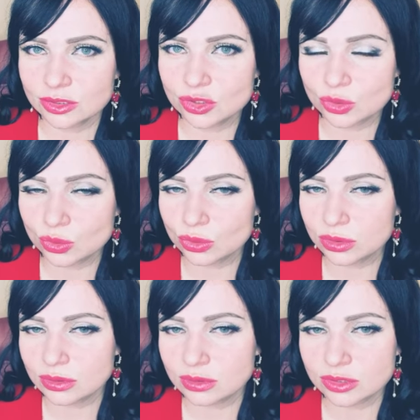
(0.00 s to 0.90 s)
true
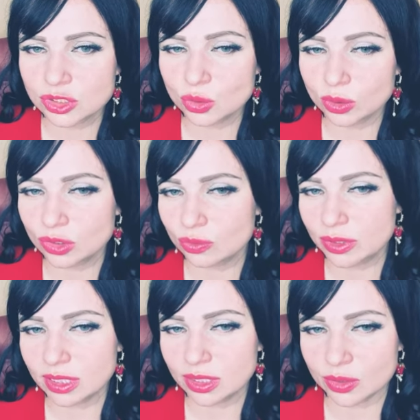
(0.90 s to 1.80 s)
joy to
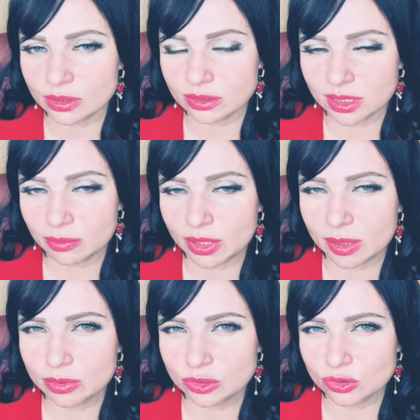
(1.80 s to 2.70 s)
be here and be
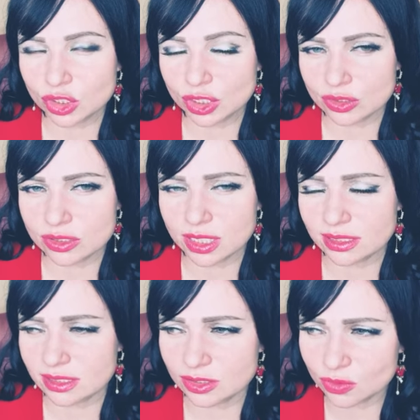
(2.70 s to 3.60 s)
able to share things.
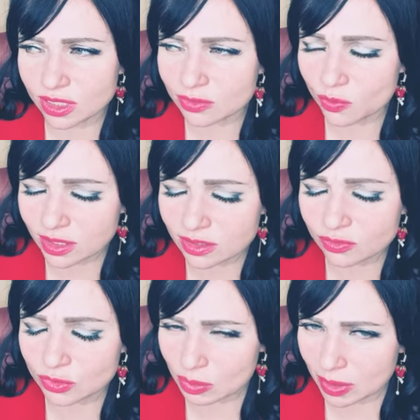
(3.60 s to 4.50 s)
It's really
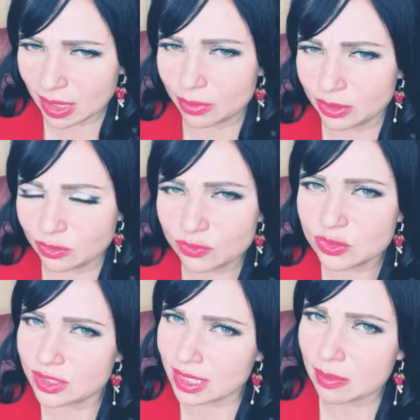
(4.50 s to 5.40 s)
wonderful to be able, if you
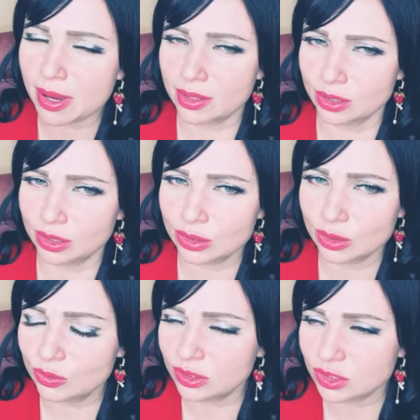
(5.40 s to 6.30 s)
think about it, you know,
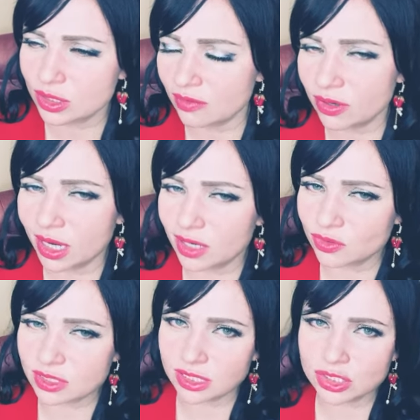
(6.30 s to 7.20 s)
you can have a
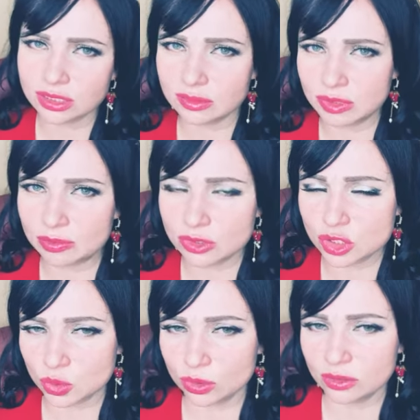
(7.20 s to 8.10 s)
conversation and people
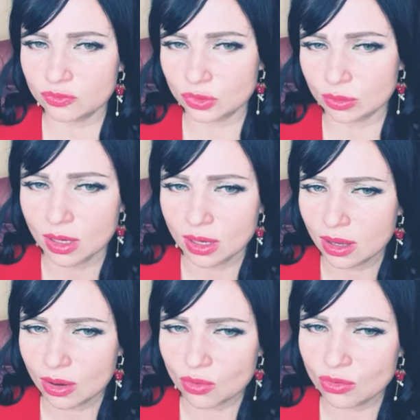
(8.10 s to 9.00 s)
join in from
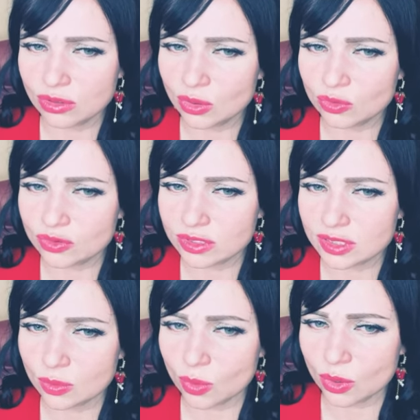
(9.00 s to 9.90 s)
all over
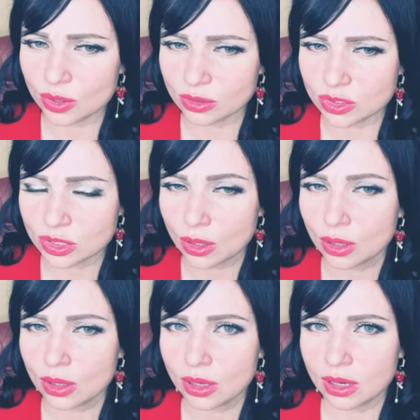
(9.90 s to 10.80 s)
the world.
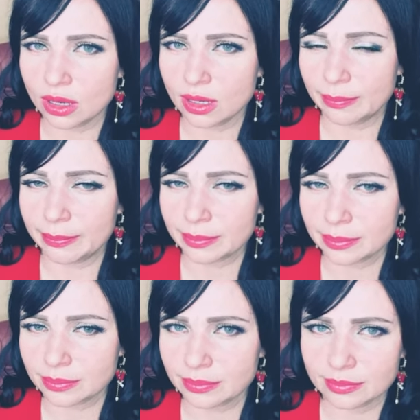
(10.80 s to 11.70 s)
Um,
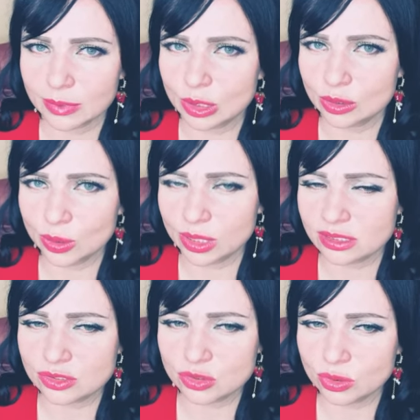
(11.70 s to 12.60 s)
you know,
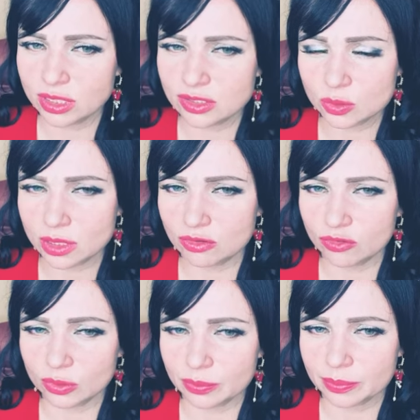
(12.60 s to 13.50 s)
it's truly is
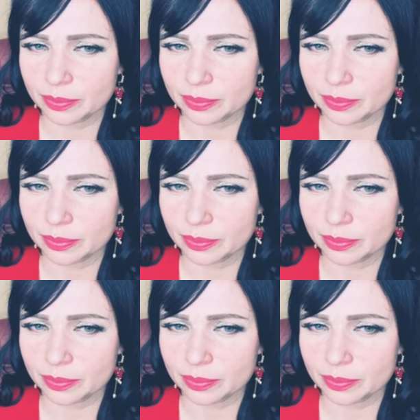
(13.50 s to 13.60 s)
wonderful.